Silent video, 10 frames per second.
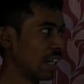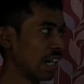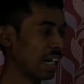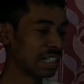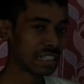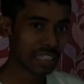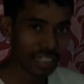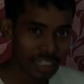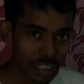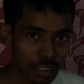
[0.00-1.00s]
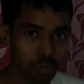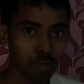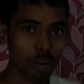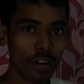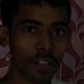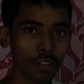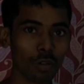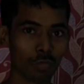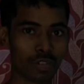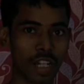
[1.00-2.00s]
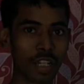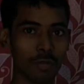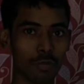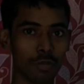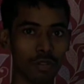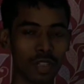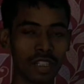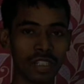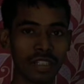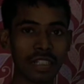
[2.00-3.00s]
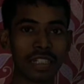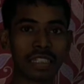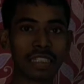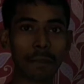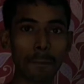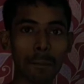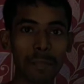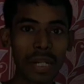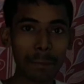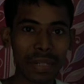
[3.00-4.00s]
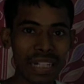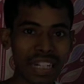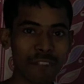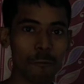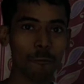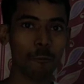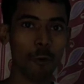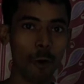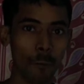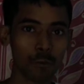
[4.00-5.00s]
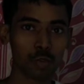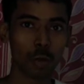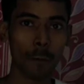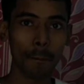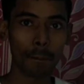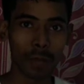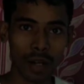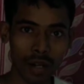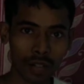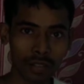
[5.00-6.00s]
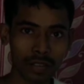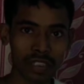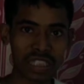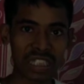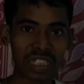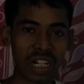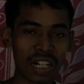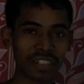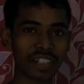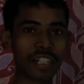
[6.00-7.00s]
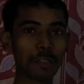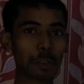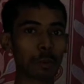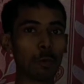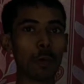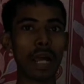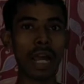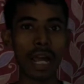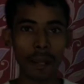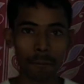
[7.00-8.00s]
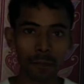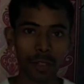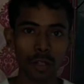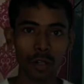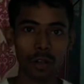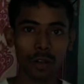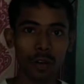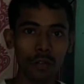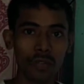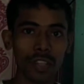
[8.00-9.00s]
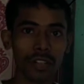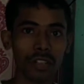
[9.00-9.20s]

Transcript: At this point of time only the primitive forms of plant started to appear on the